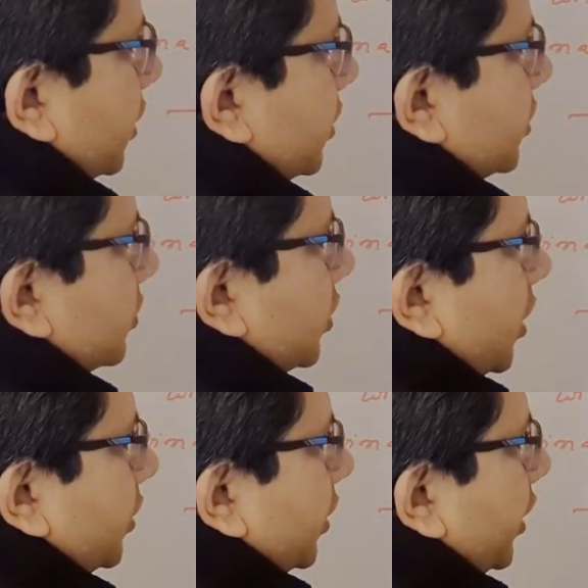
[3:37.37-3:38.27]
is
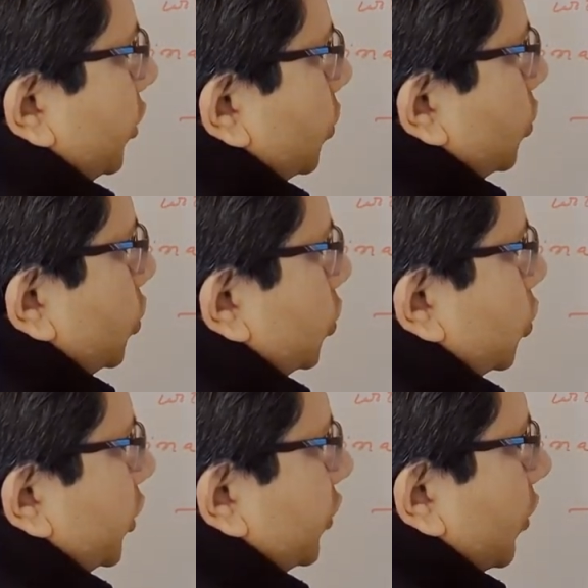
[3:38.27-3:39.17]
cut into
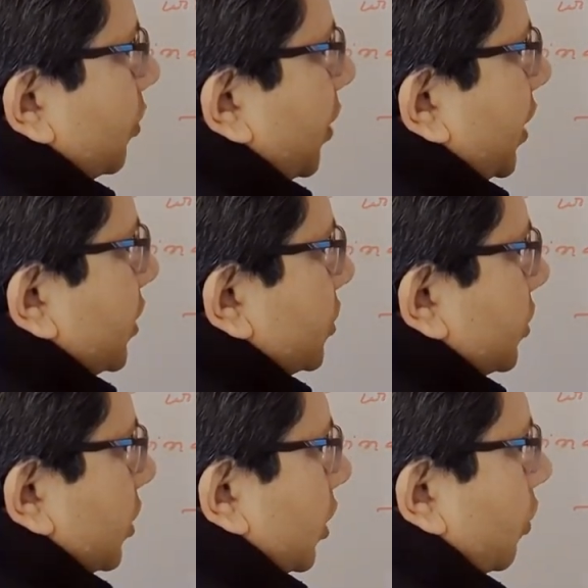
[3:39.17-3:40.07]
two equal
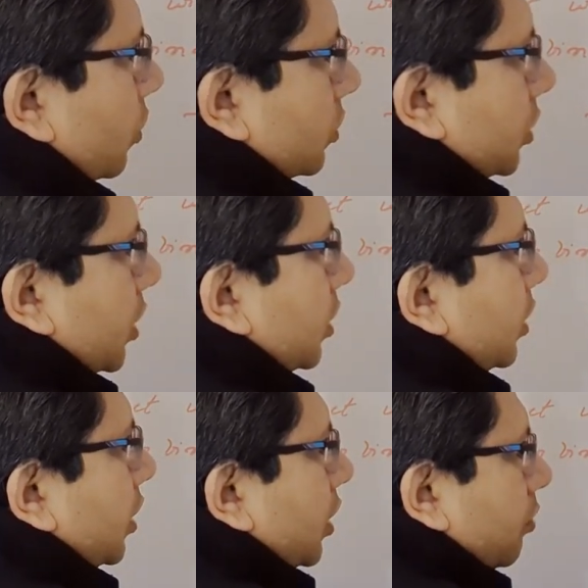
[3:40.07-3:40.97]
parts along the
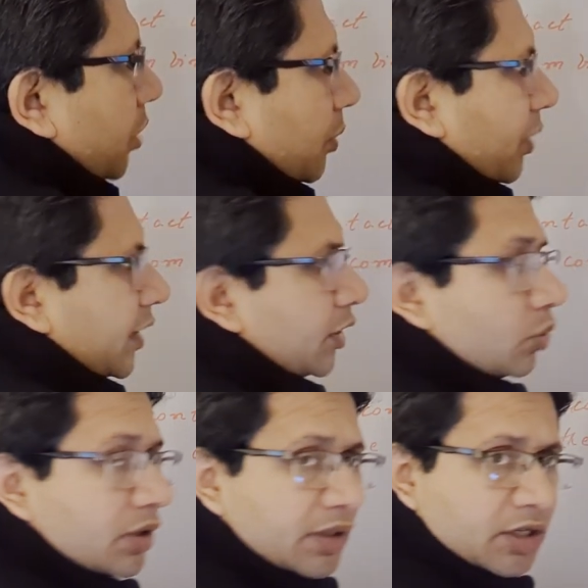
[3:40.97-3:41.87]

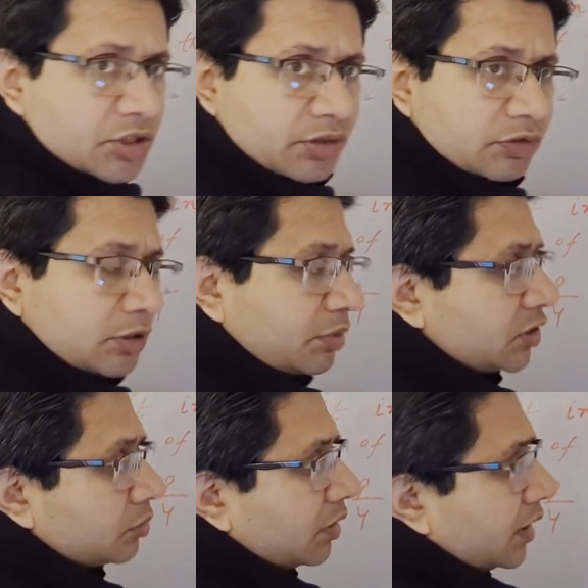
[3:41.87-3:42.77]
perpendicular direction with the
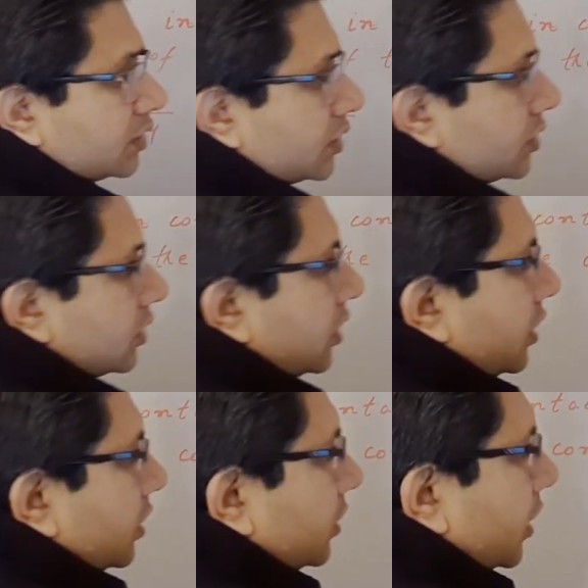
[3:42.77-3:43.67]
principal axis,
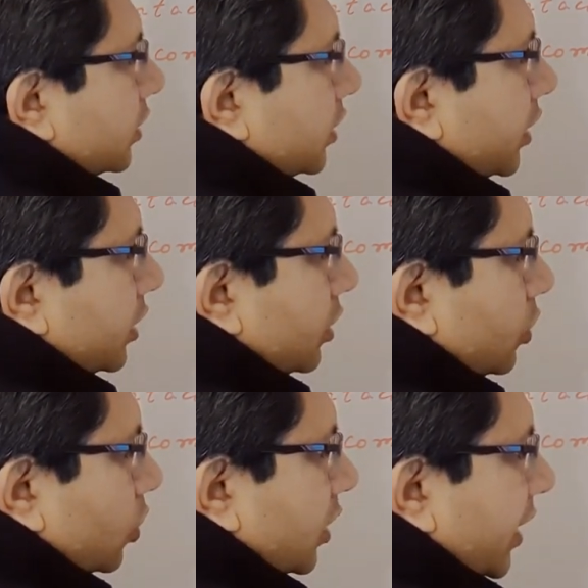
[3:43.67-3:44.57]
then they
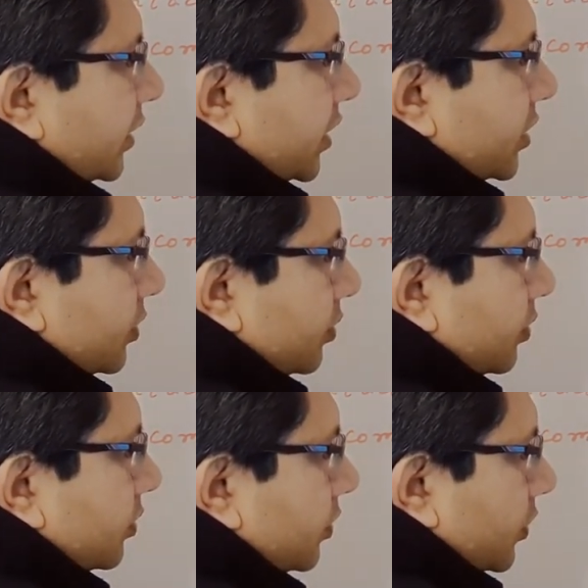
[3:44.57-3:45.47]
look like this.
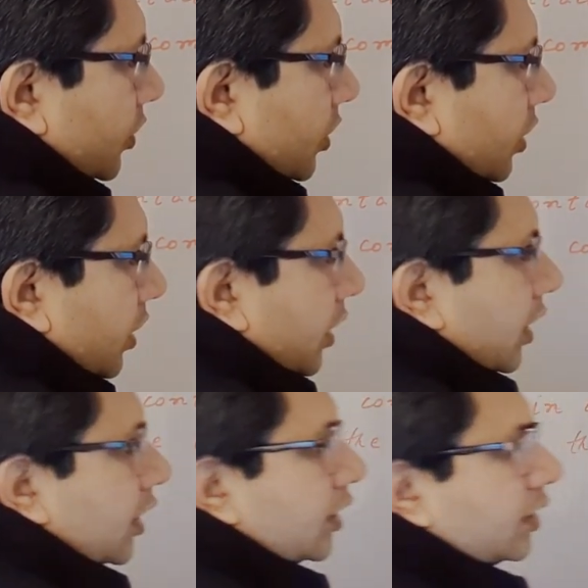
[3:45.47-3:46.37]

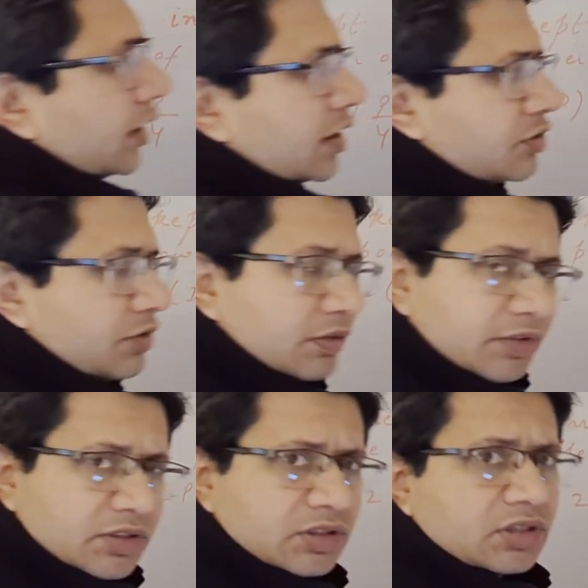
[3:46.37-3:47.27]
And as we
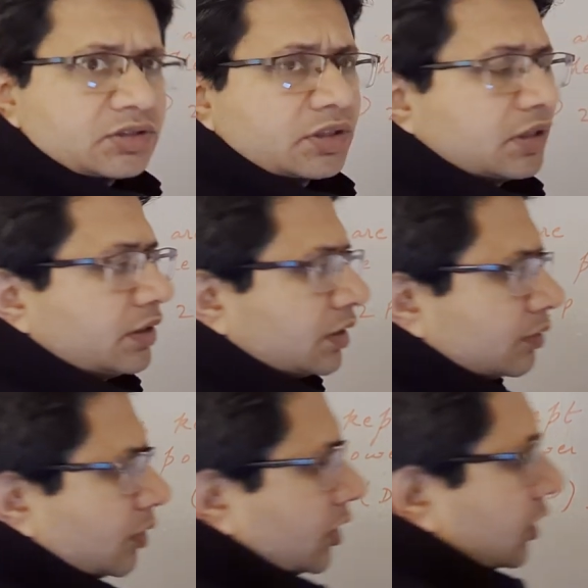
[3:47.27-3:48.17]
have discussed earlier,
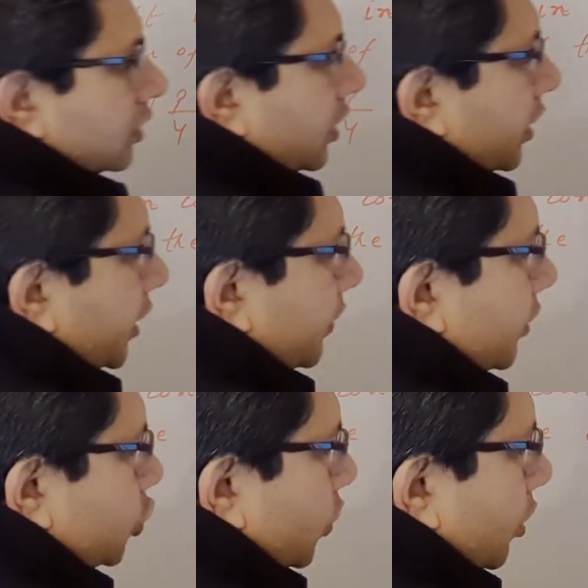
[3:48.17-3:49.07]
the
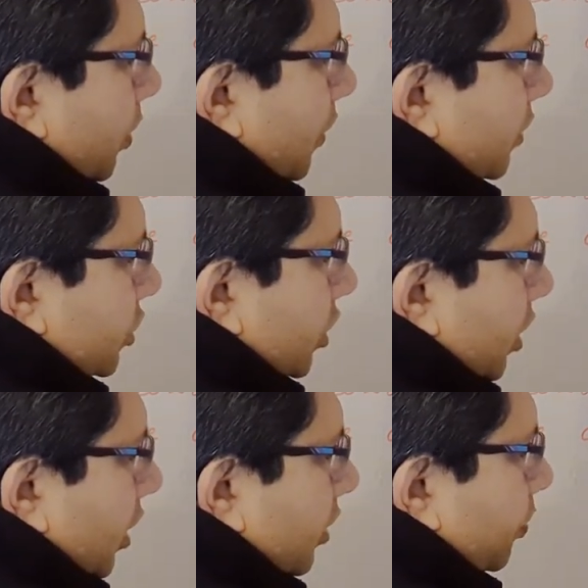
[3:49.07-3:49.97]
individual powers
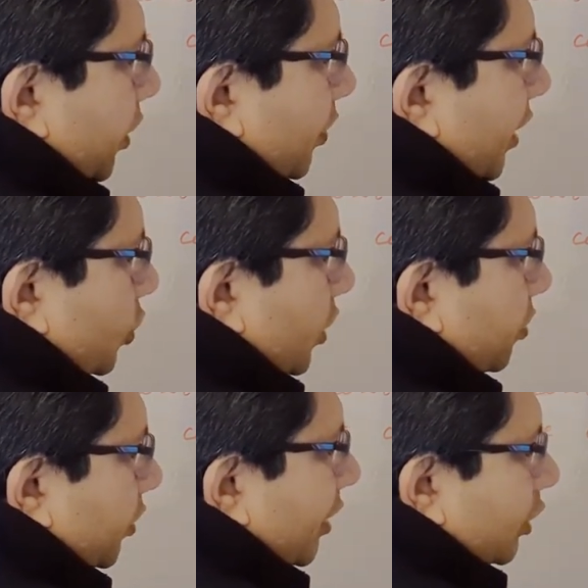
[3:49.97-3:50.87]
are P by 2
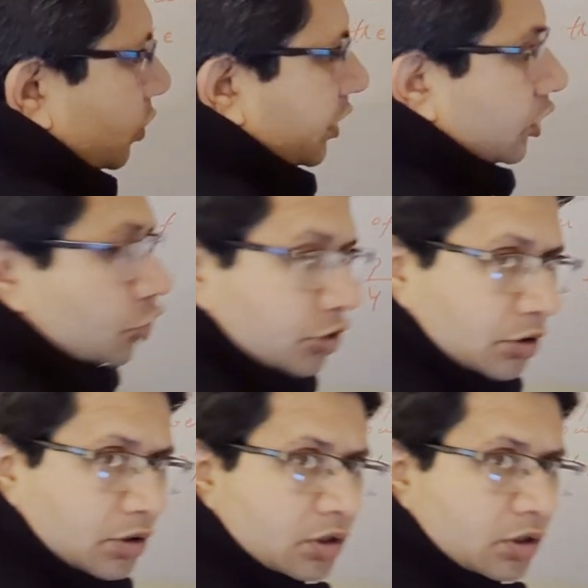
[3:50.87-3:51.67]
and P by 2 each.